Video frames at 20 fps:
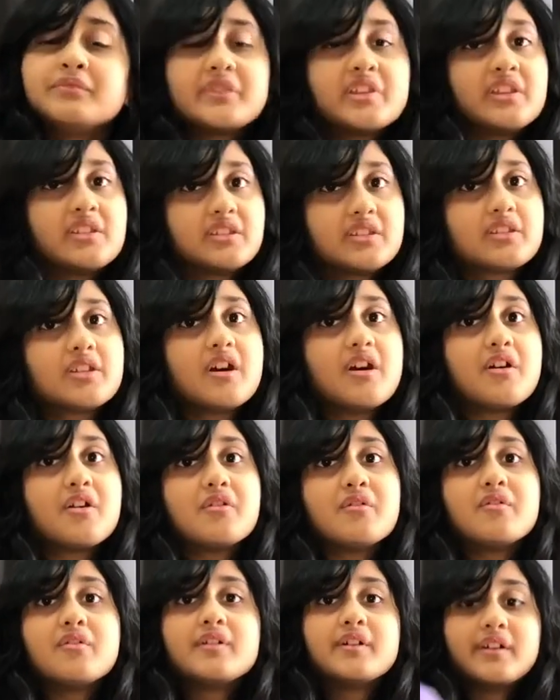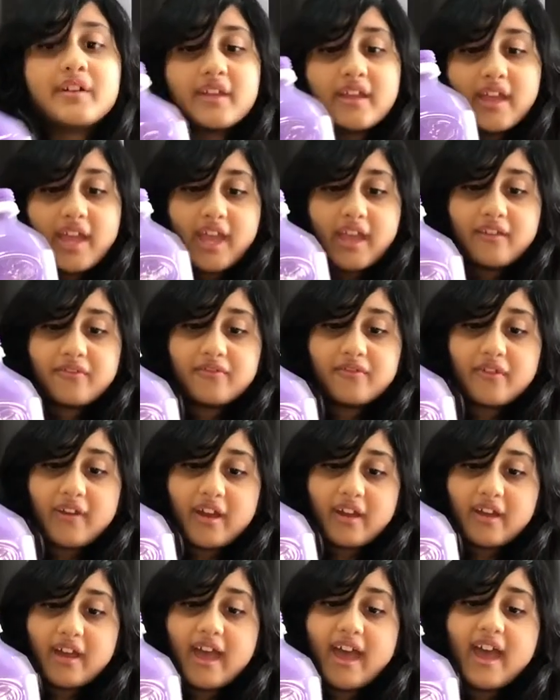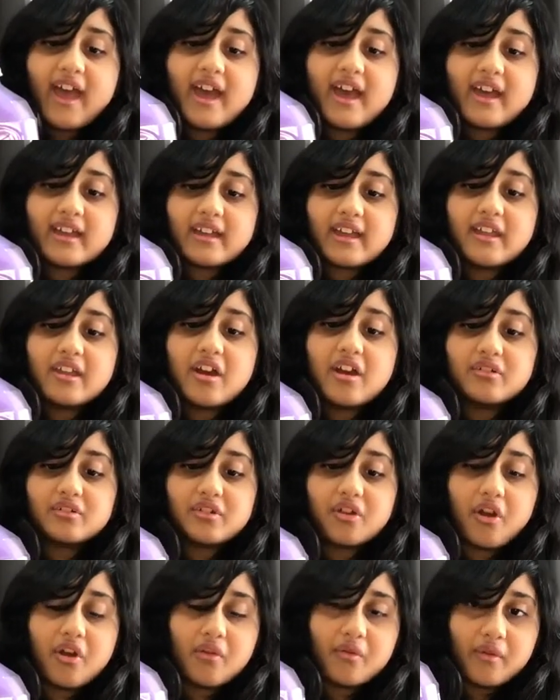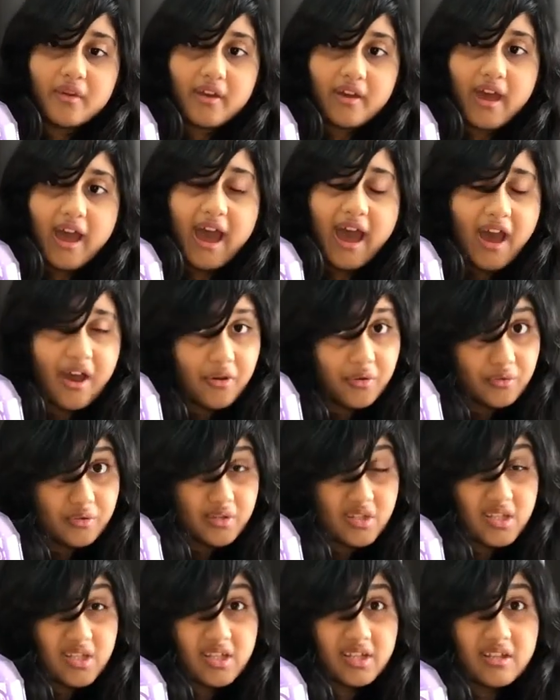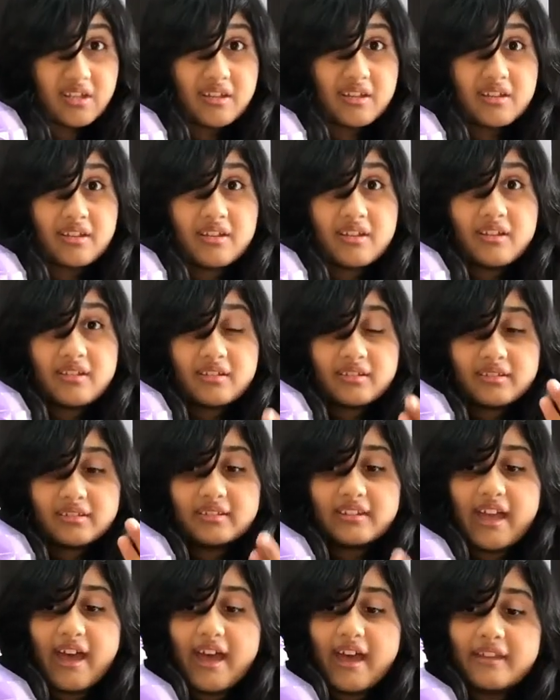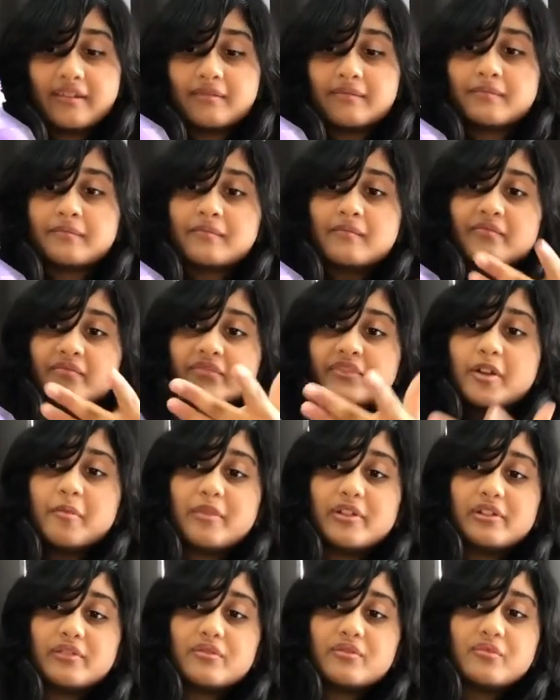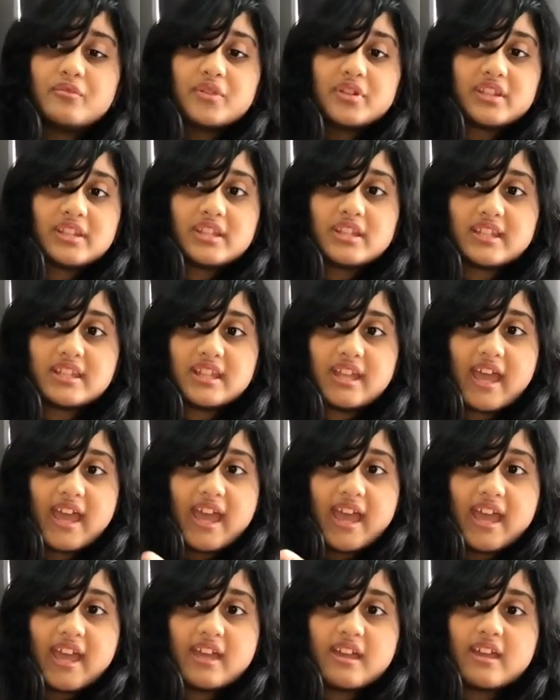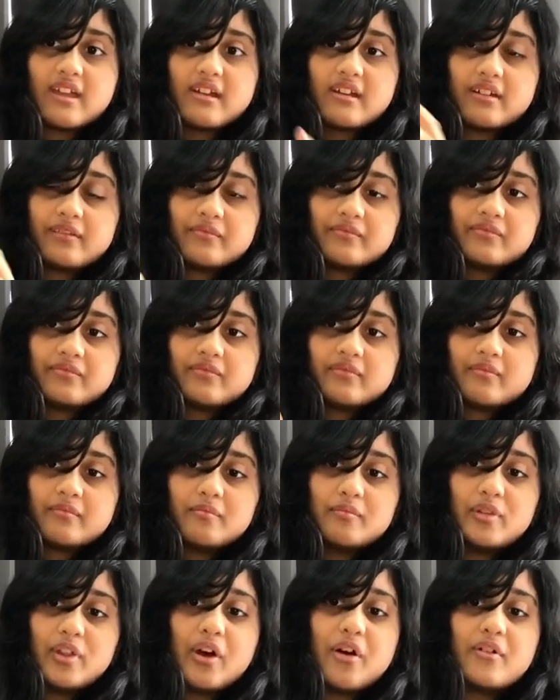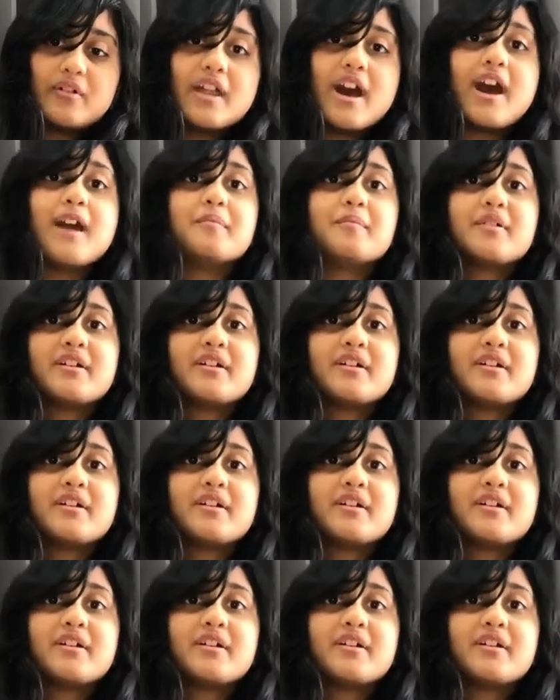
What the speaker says: So, if air cannot go out, then the balloon would stay blown up.